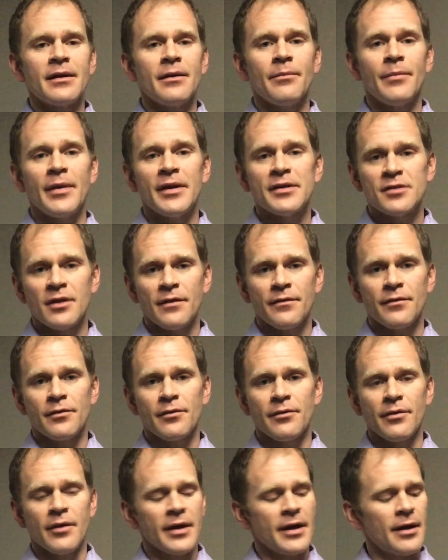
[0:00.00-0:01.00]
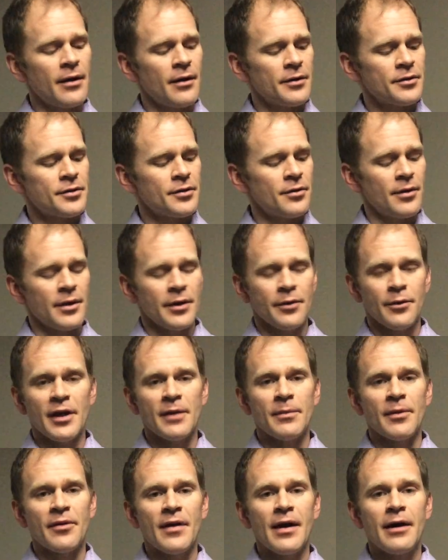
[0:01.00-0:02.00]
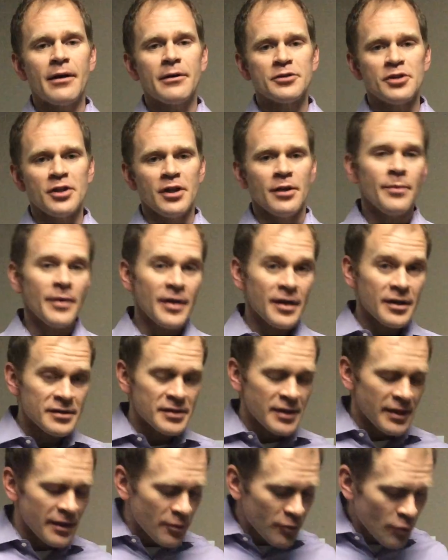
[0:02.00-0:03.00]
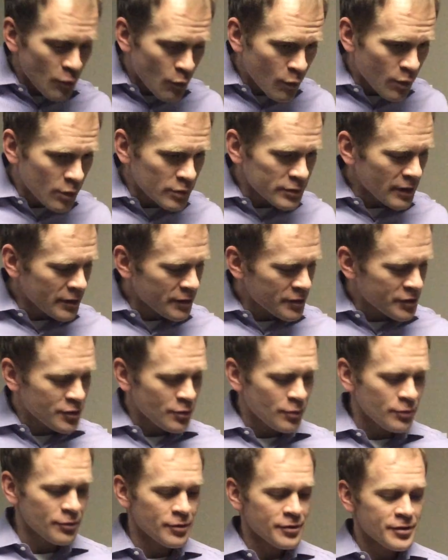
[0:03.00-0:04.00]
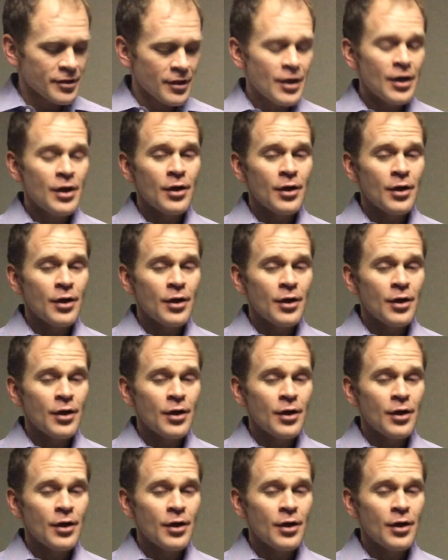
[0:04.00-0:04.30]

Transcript: and based after the character in Greek mythology because he held the world on his shoulders,